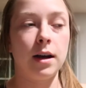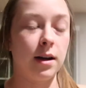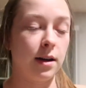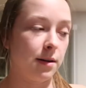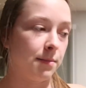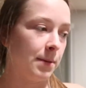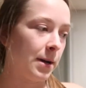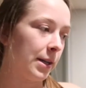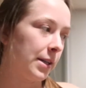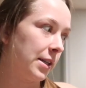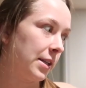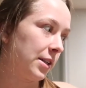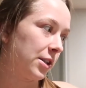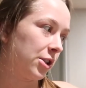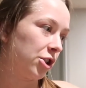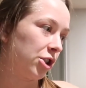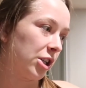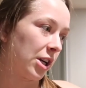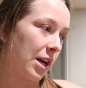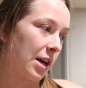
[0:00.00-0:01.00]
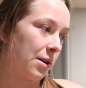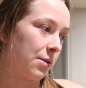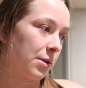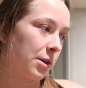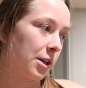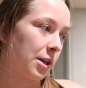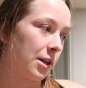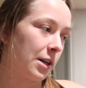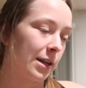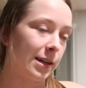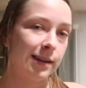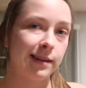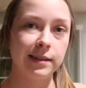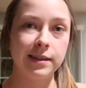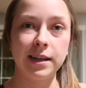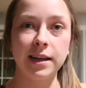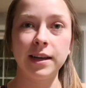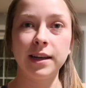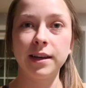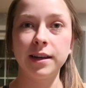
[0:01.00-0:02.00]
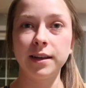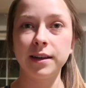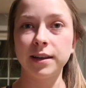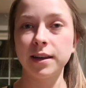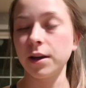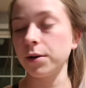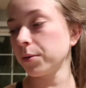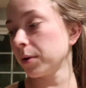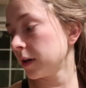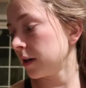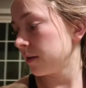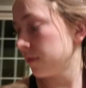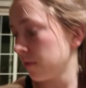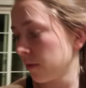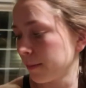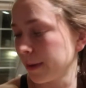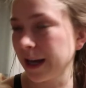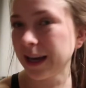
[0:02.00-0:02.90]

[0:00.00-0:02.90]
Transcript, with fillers: Um, I need to shower and get ready for